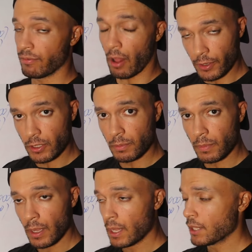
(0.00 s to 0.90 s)
of
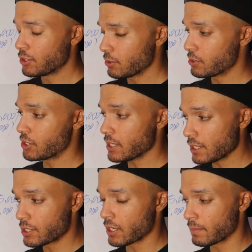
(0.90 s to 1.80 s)
volume to
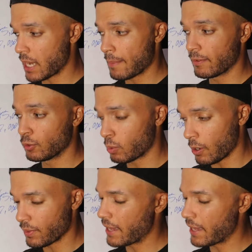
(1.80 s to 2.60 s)
see some type of growth.